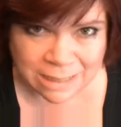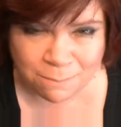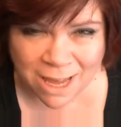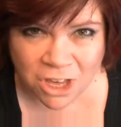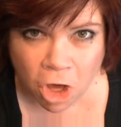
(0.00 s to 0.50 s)
in
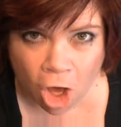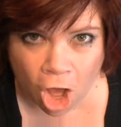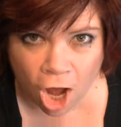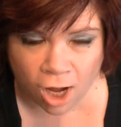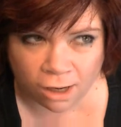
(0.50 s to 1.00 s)
my
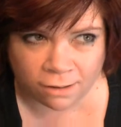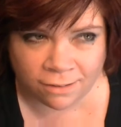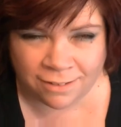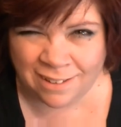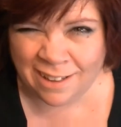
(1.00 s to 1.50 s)
car.
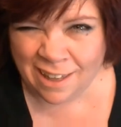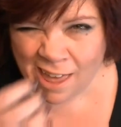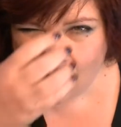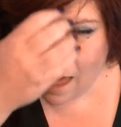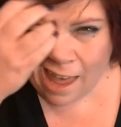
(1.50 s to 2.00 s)

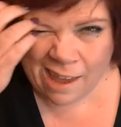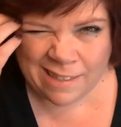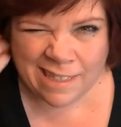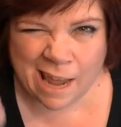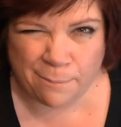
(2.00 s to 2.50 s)
I
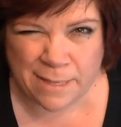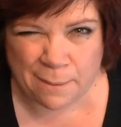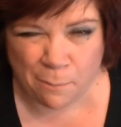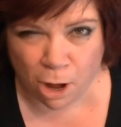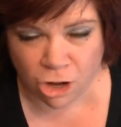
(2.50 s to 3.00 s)
stopped
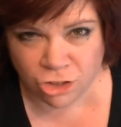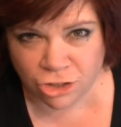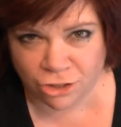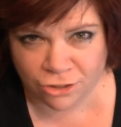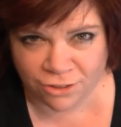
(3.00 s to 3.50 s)
at
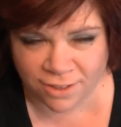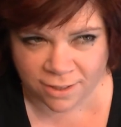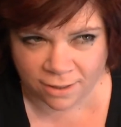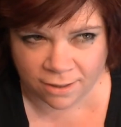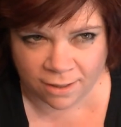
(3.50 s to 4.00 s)

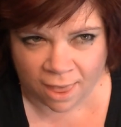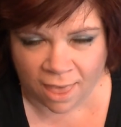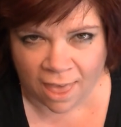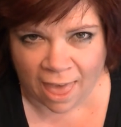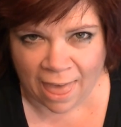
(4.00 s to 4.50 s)
Marshall's,
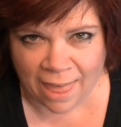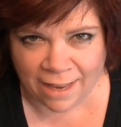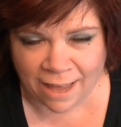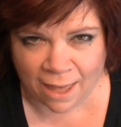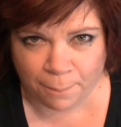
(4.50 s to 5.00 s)

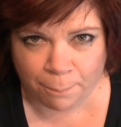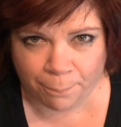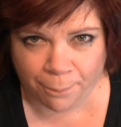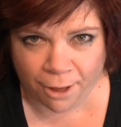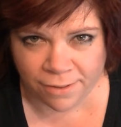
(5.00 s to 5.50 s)
and I
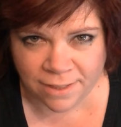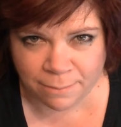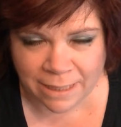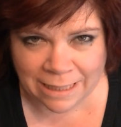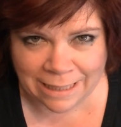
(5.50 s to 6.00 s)
bought
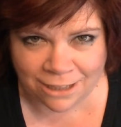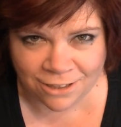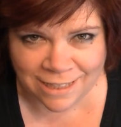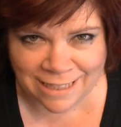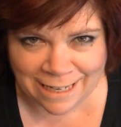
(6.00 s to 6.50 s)
some clear
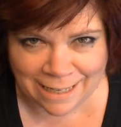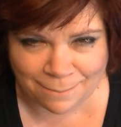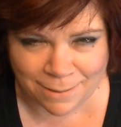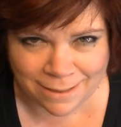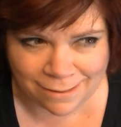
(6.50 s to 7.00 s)

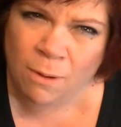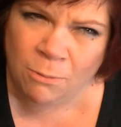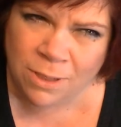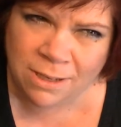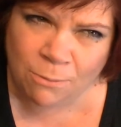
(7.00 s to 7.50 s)
stamps.
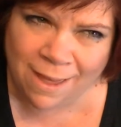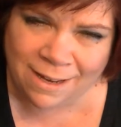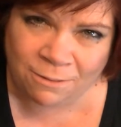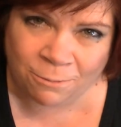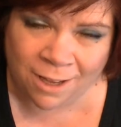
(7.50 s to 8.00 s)
One was a
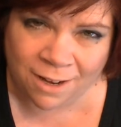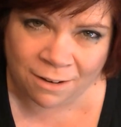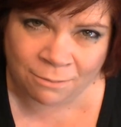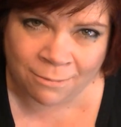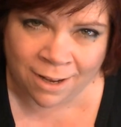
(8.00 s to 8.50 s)
wedding one,
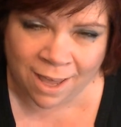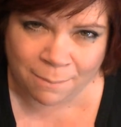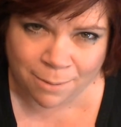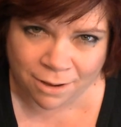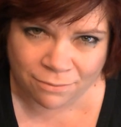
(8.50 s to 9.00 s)
and one
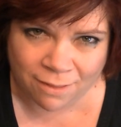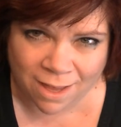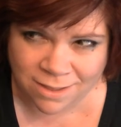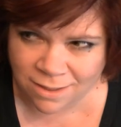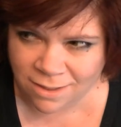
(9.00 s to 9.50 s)
had
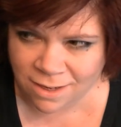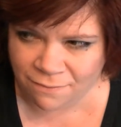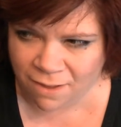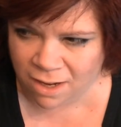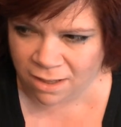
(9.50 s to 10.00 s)
butterflies and
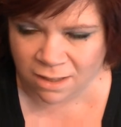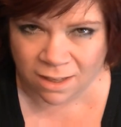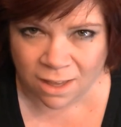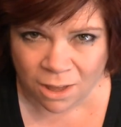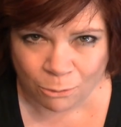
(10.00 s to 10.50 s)
stuff on it.
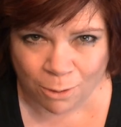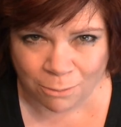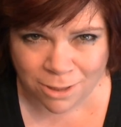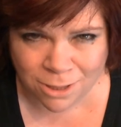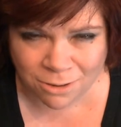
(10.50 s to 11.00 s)
One
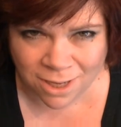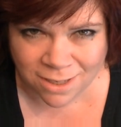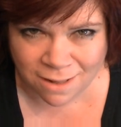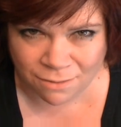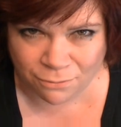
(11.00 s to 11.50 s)
was only a
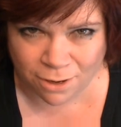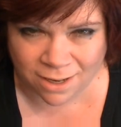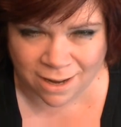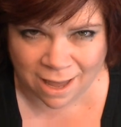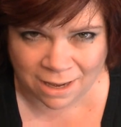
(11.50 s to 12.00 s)
dollar
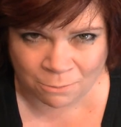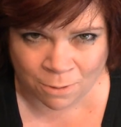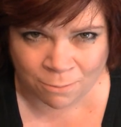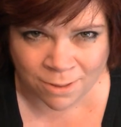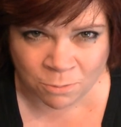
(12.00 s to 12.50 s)
forty-nine, and
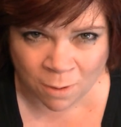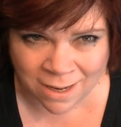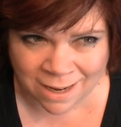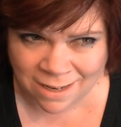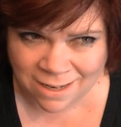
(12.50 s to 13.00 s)
one was
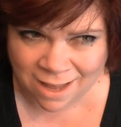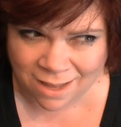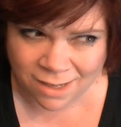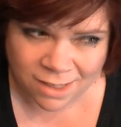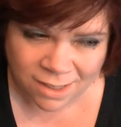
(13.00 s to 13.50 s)
one
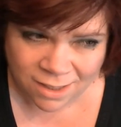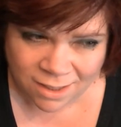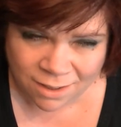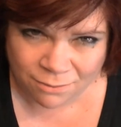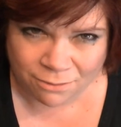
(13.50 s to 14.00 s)
ninety-nine
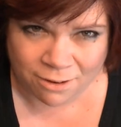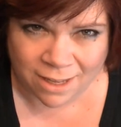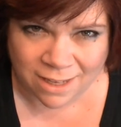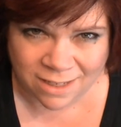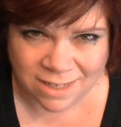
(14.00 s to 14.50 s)
for
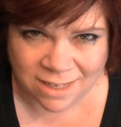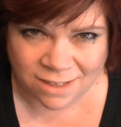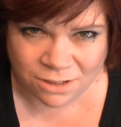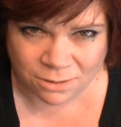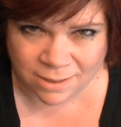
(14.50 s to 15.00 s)

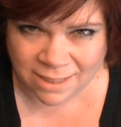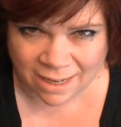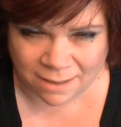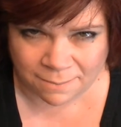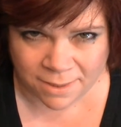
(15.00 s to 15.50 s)
Inkadinkadoo
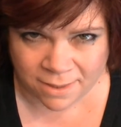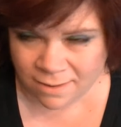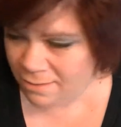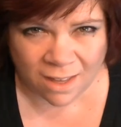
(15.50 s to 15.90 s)
stamps.